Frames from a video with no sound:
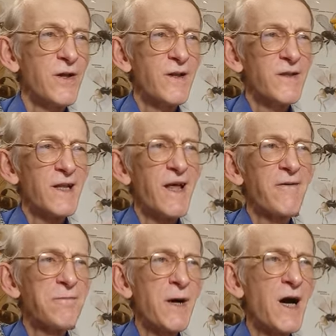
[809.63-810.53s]
the
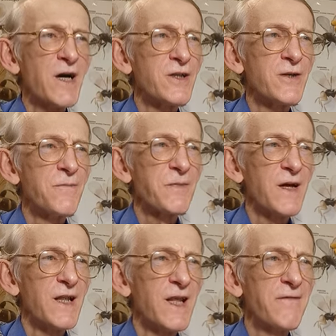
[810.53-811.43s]
left part,
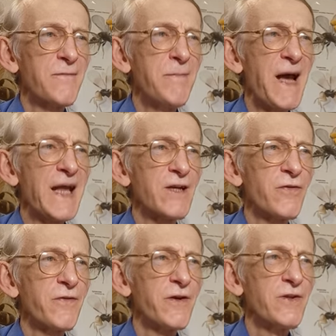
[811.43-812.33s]
left bank
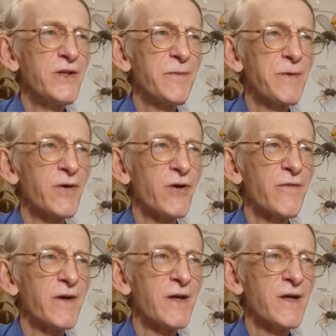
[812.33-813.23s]
of a Dnieper
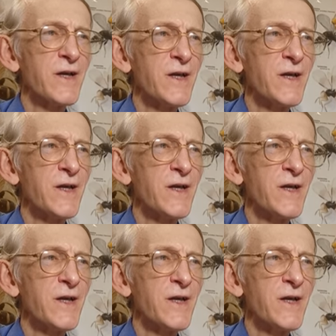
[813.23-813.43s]
River.